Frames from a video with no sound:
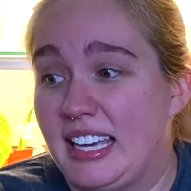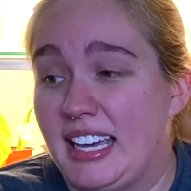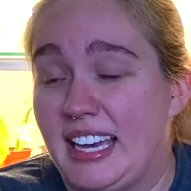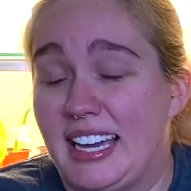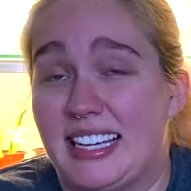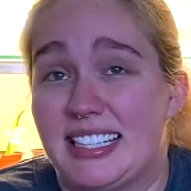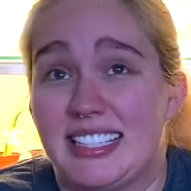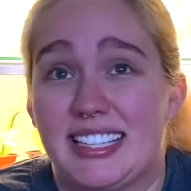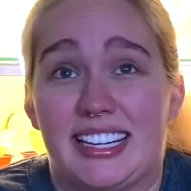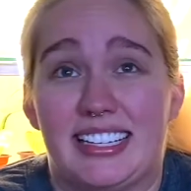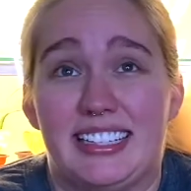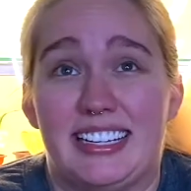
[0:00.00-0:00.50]

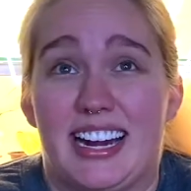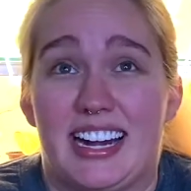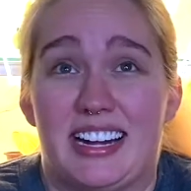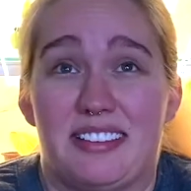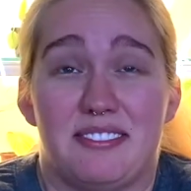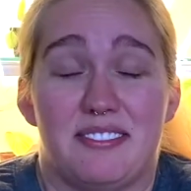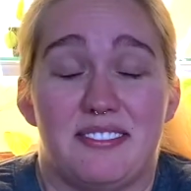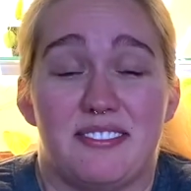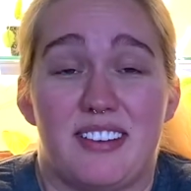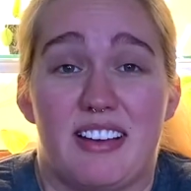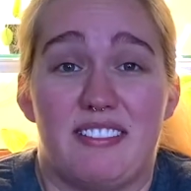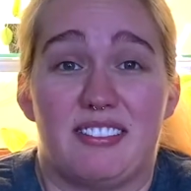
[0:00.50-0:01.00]
It's like not even
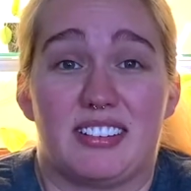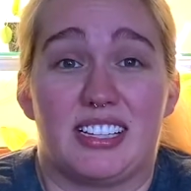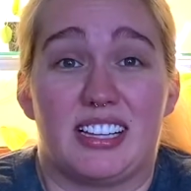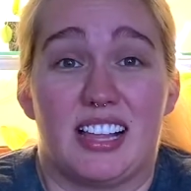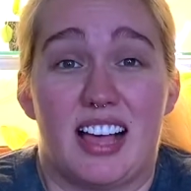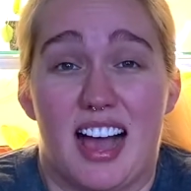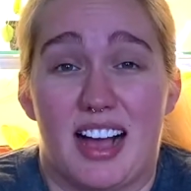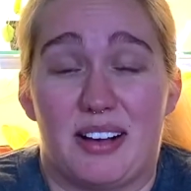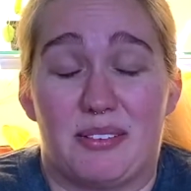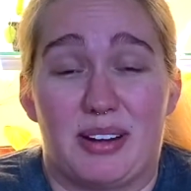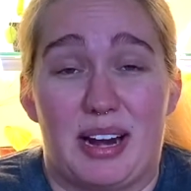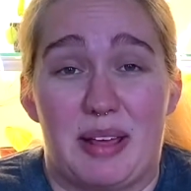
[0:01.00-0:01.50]
5
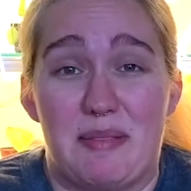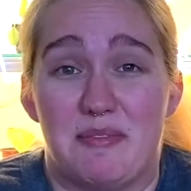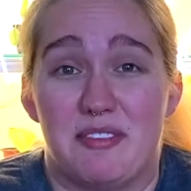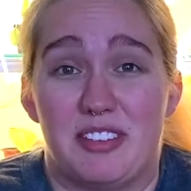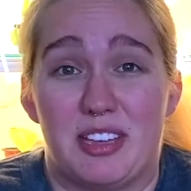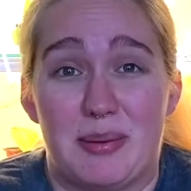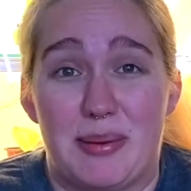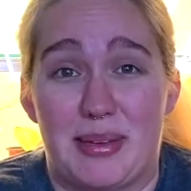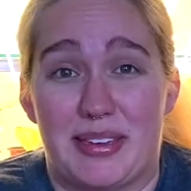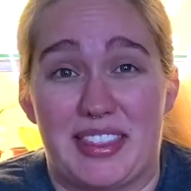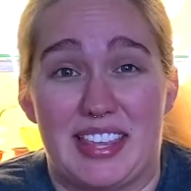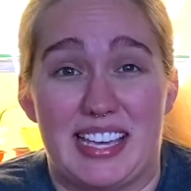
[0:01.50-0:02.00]
o'clock when I'm
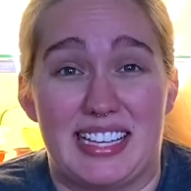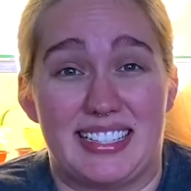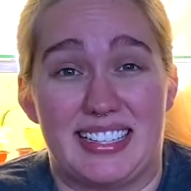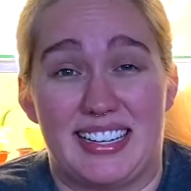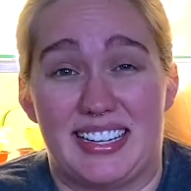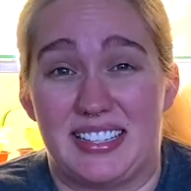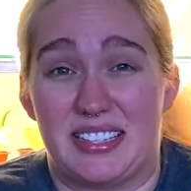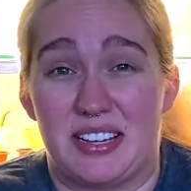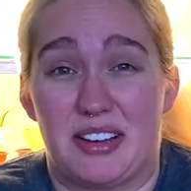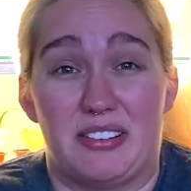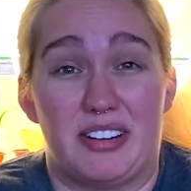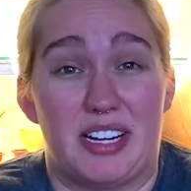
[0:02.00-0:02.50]
filming this, and it's
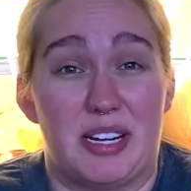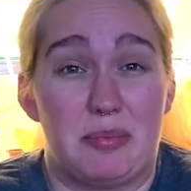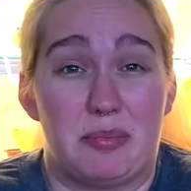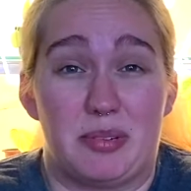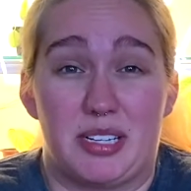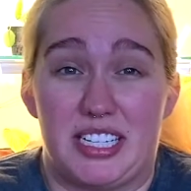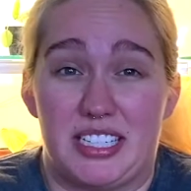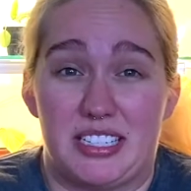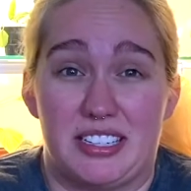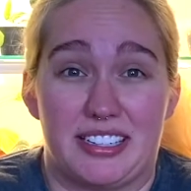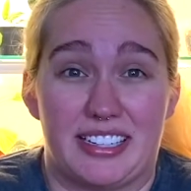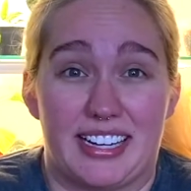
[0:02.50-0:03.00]
already pretty
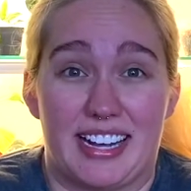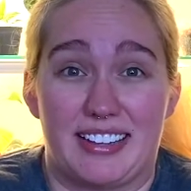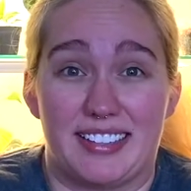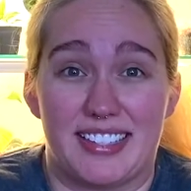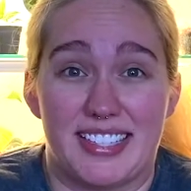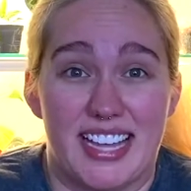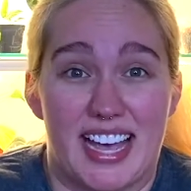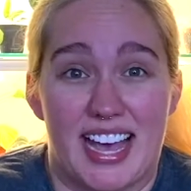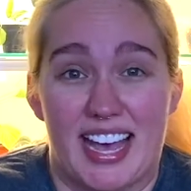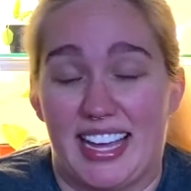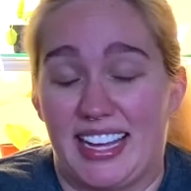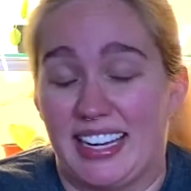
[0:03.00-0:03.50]
dark
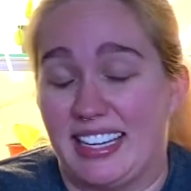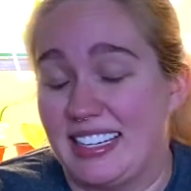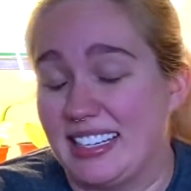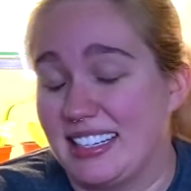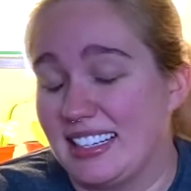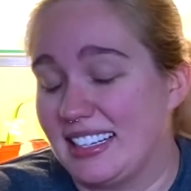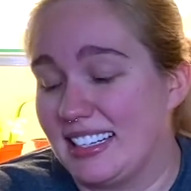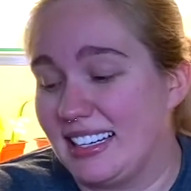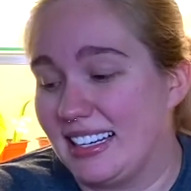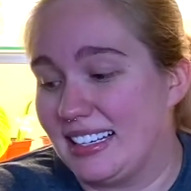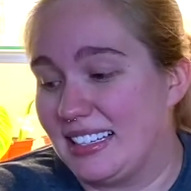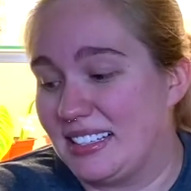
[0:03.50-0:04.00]
outside.
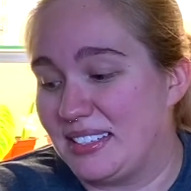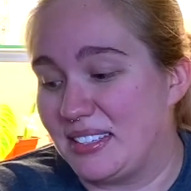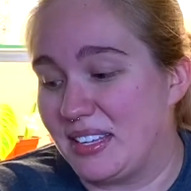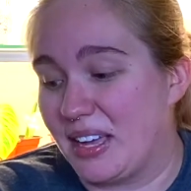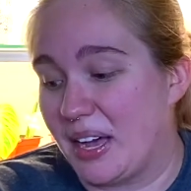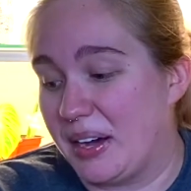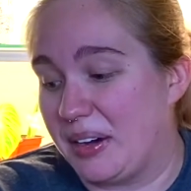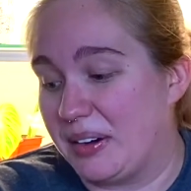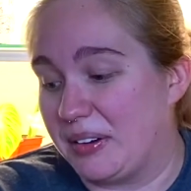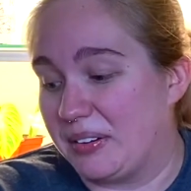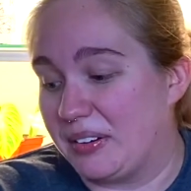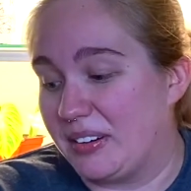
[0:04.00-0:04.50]

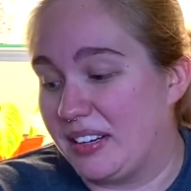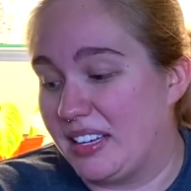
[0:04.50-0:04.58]
So